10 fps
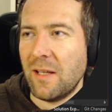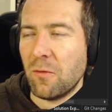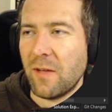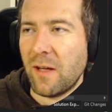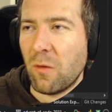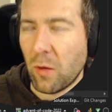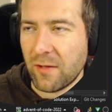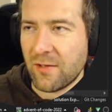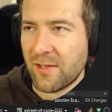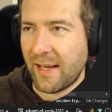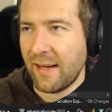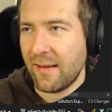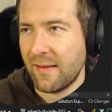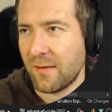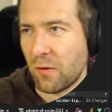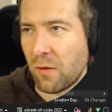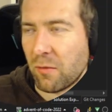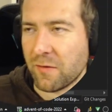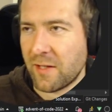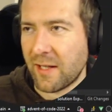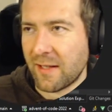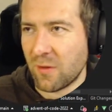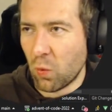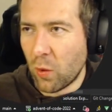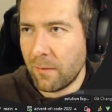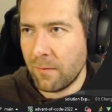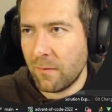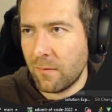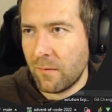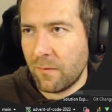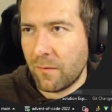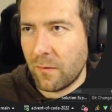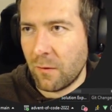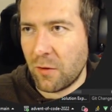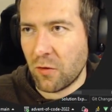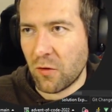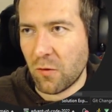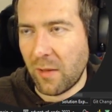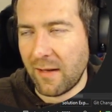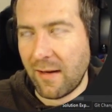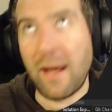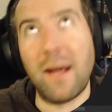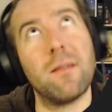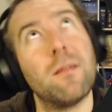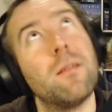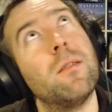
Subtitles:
to take one stack, so number of stacks is 1, we should split at